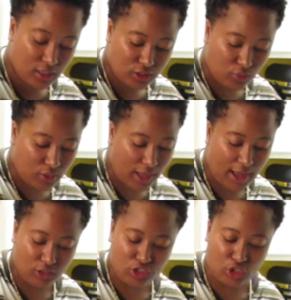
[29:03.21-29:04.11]
So we
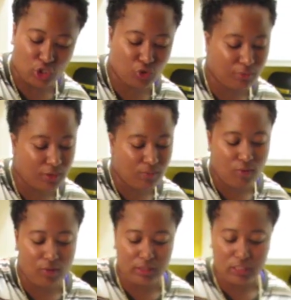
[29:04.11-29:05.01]
add just a little bit
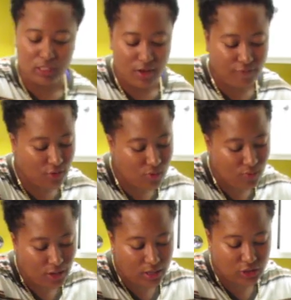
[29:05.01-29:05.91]
more. It's never a
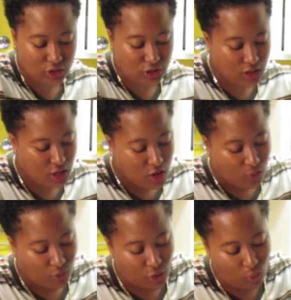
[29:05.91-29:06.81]
rush.
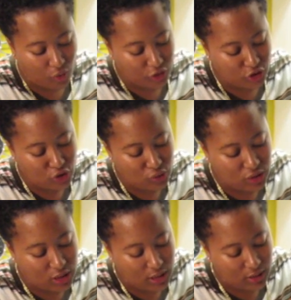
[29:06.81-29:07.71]
We don't want it too
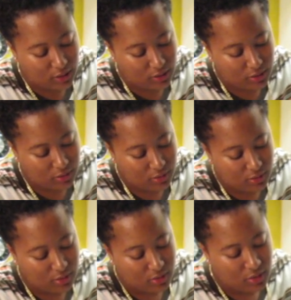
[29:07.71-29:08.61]
thin.
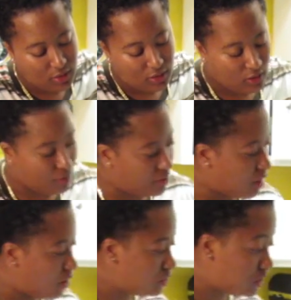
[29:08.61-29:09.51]
There we
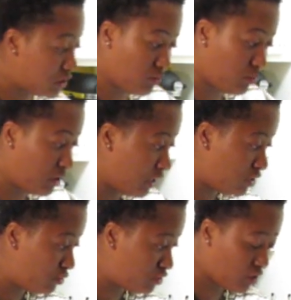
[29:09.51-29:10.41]
go. Still, we didn't
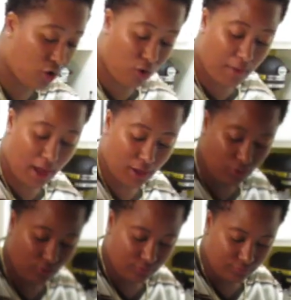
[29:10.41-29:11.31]
use the whole bottle.